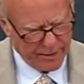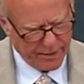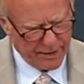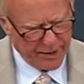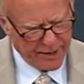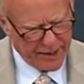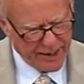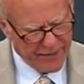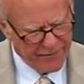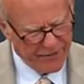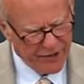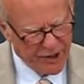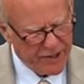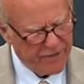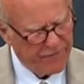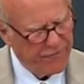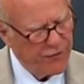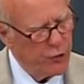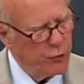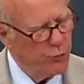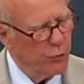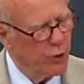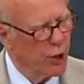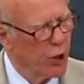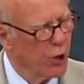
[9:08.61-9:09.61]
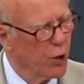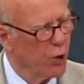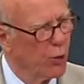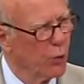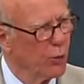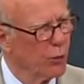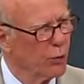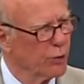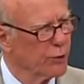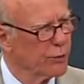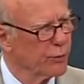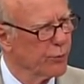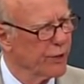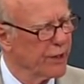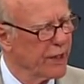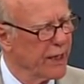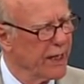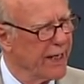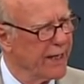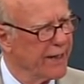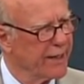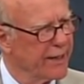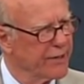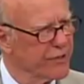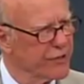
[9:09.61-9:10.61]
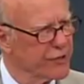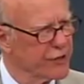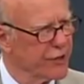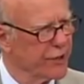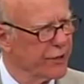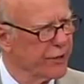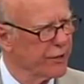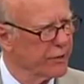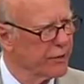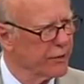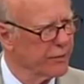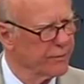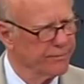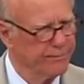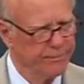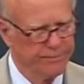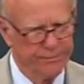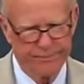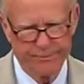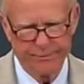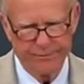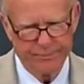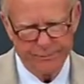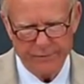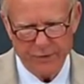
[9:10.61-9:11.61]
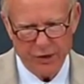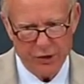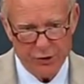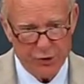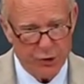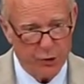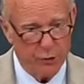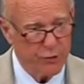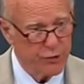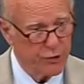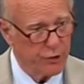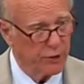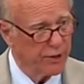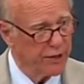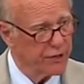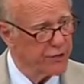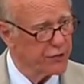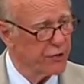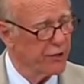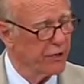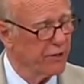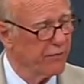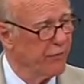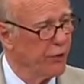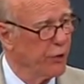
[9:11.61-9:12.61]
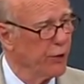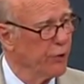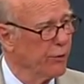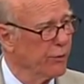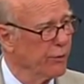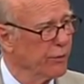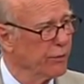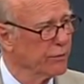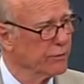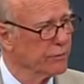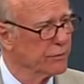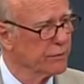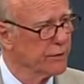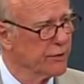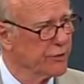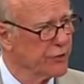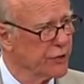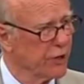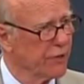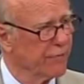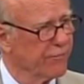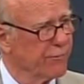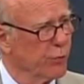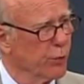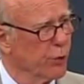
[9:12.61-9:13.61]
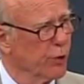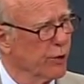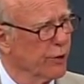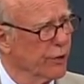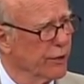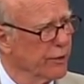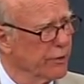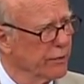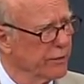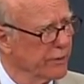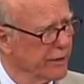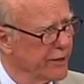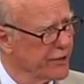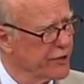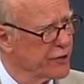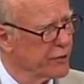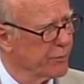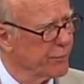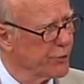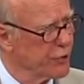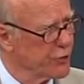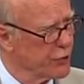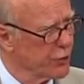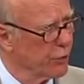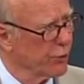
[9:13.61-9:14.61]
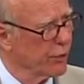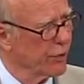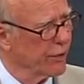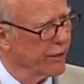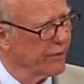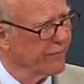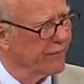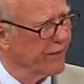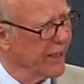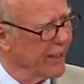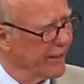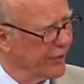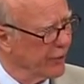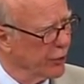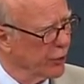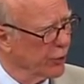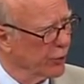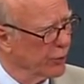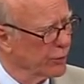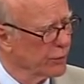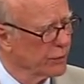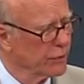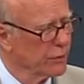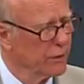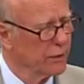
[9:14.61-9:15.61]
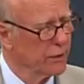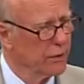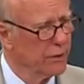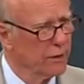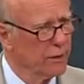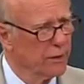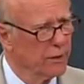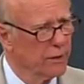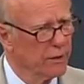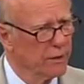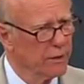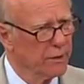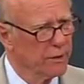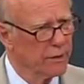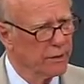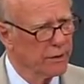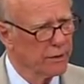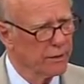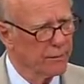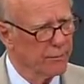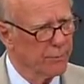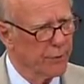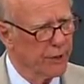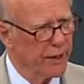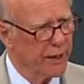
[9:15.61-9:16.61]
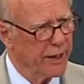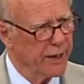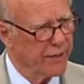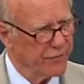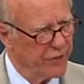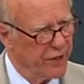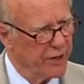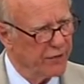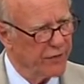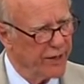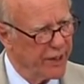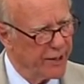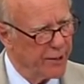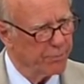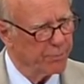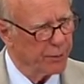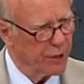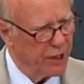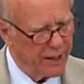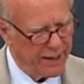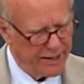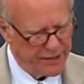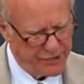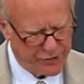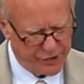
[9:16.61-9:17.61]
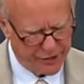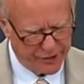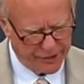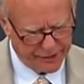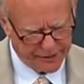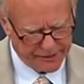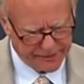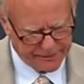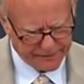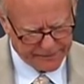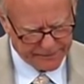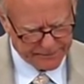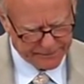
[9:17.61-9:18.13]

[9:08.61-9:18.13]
Even if you hold what I consider a socialistic view, tough word, it's a pejorative, I know, but I think that applies here.